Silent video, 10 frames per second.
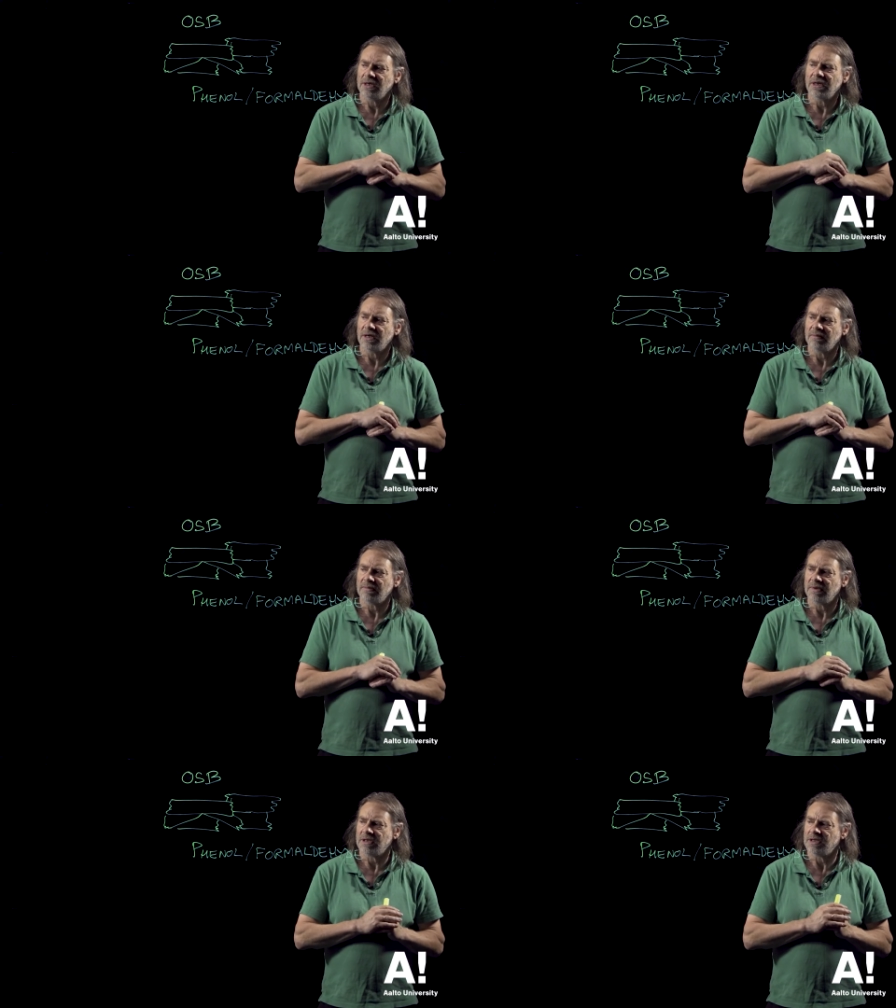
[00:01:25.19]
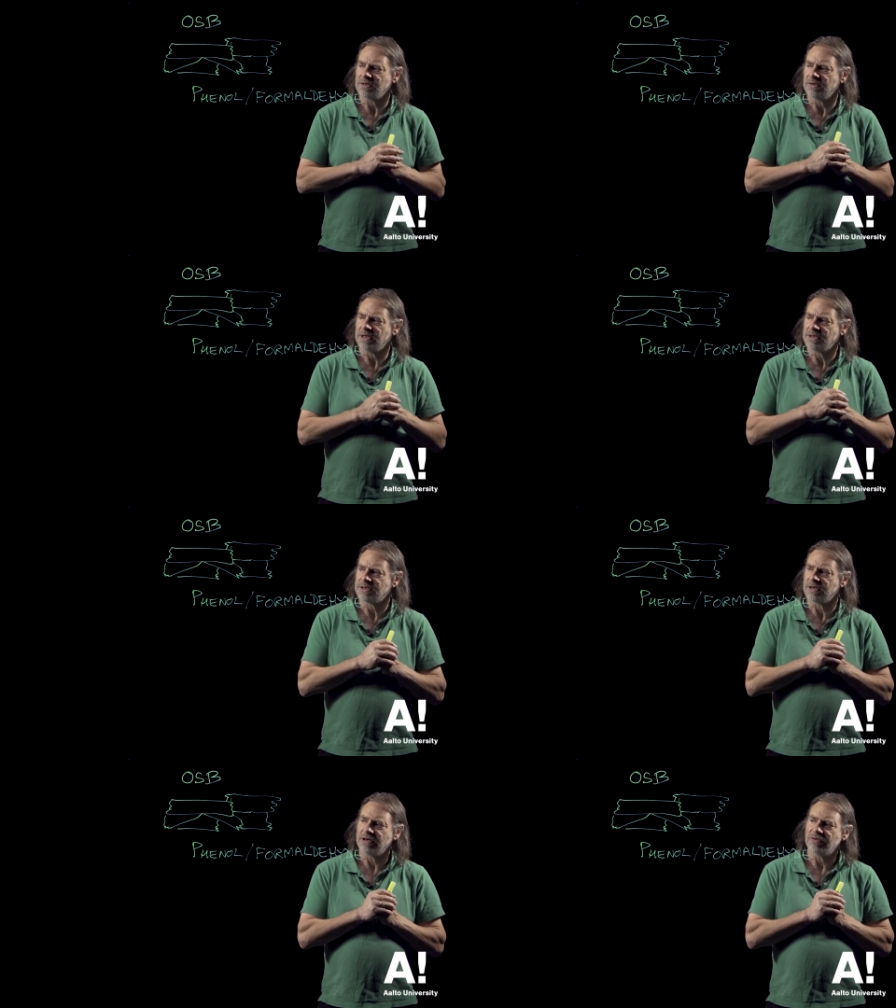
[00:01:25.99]
Um, it isn't
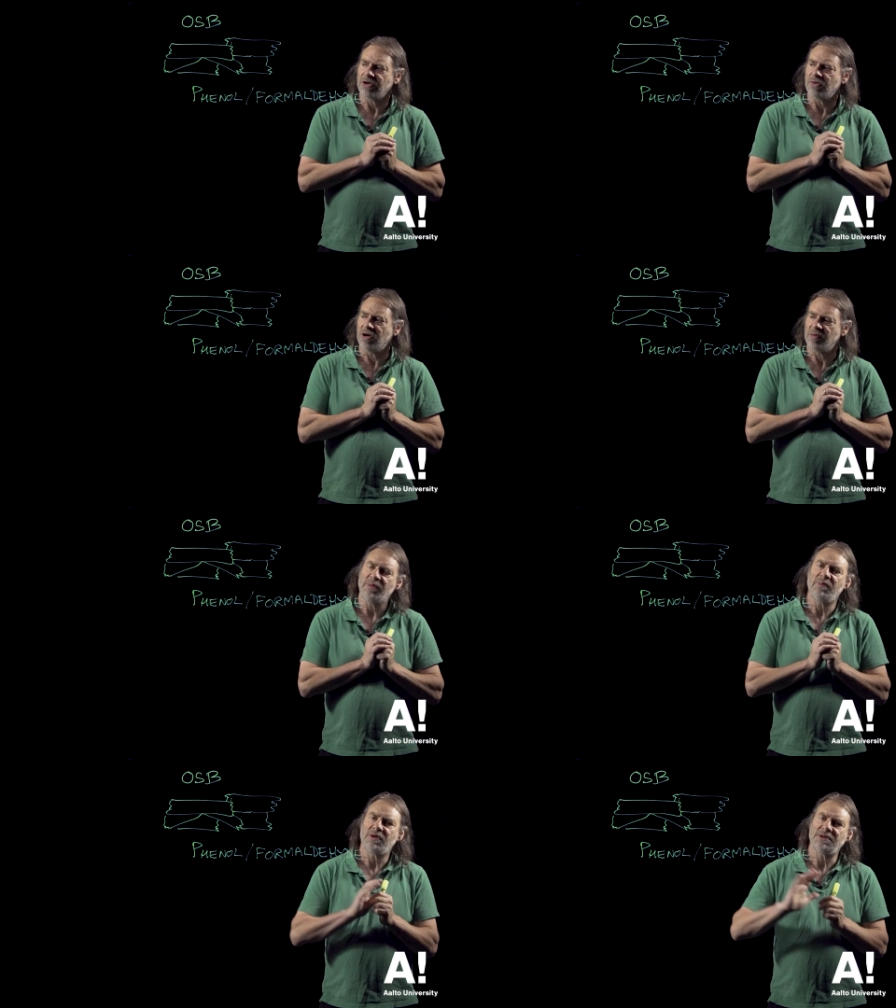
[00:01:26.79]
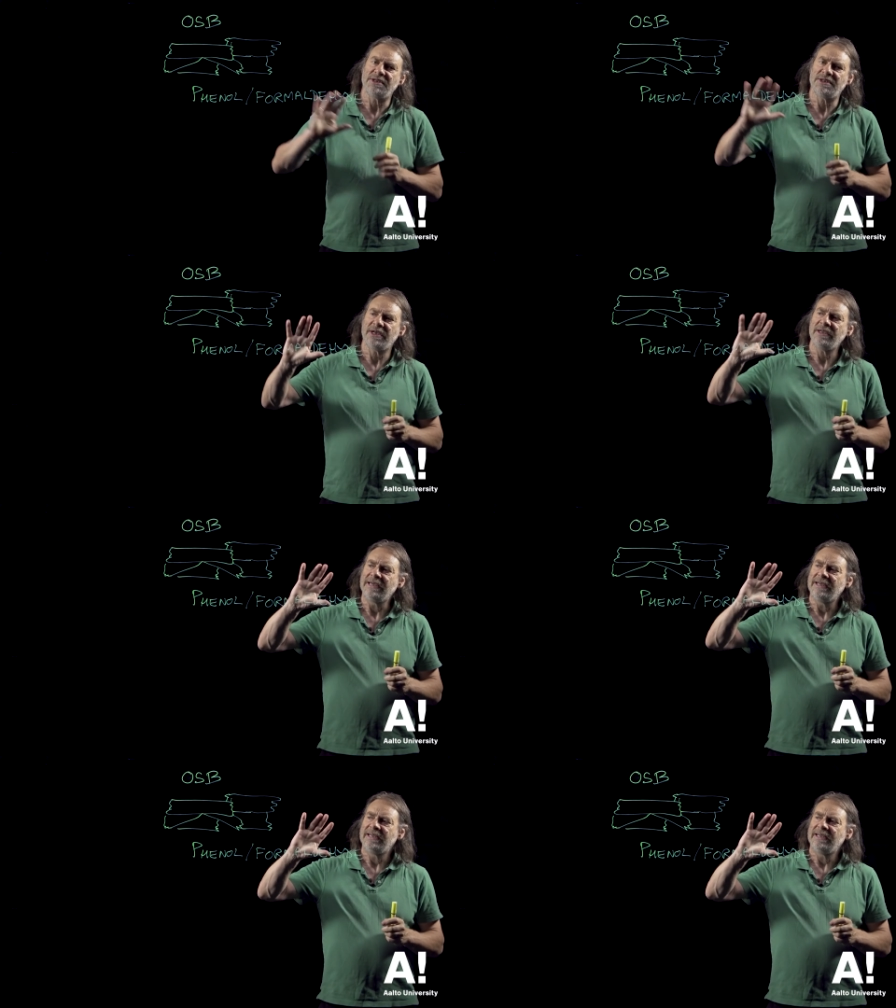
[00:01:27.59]
necessarily a requirement because as I say,